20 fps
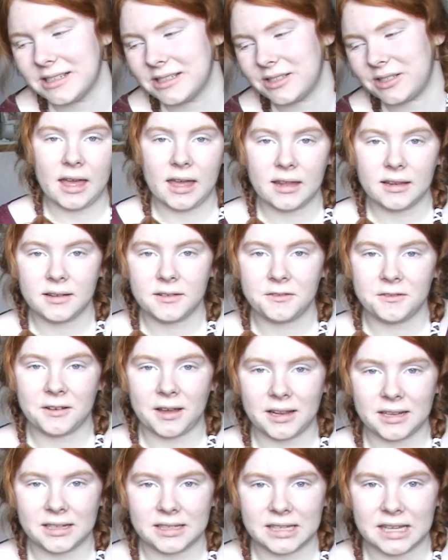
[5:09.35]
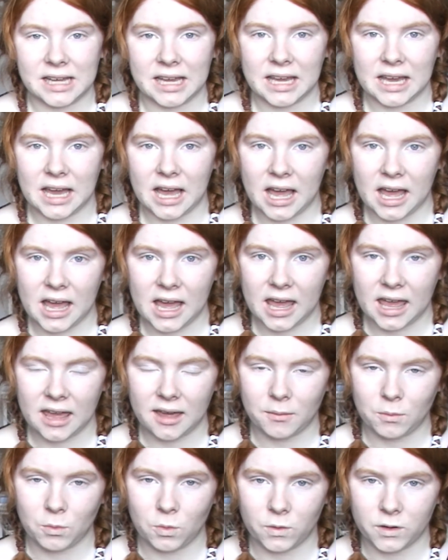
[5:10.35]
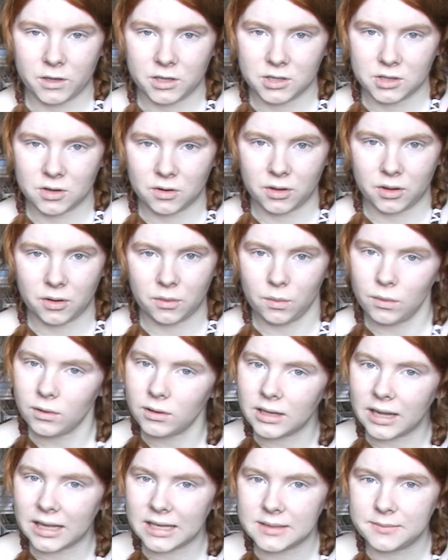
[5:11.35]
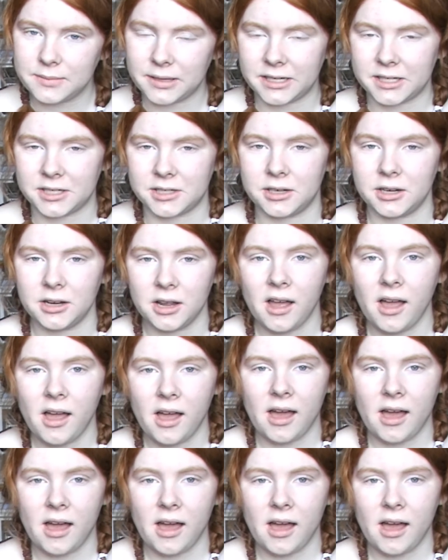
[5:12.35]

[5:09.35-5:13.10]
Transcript: And finally I am going to show you one last picture.